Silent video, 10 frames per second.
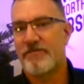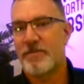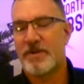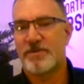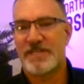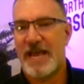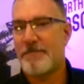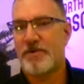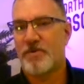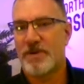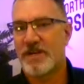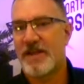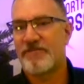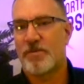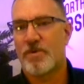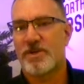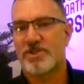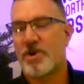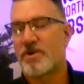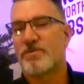Everybody was happier. We didn't have to work
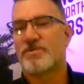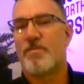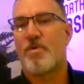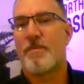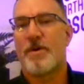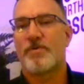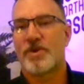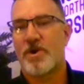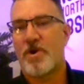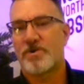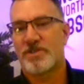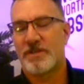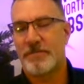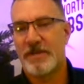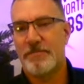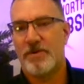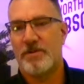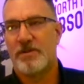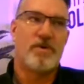as hard. It was more about the cars and the people.